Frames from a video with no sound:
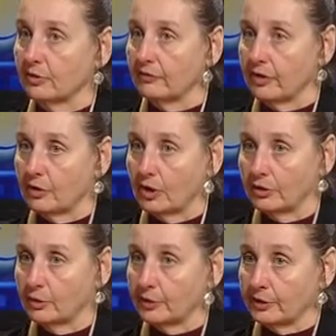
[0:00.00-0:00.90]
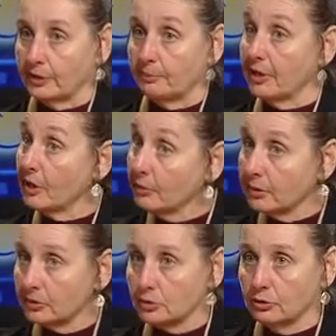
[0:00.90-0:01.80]
of their ongoing
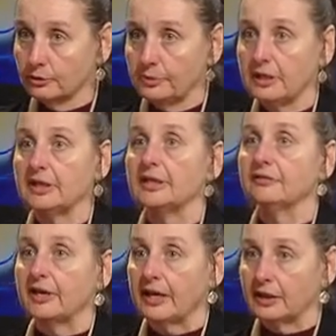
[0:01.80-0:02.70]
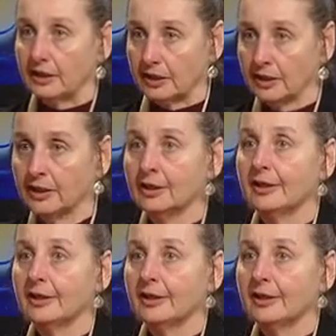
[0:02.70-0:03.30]
impairments could be, if any,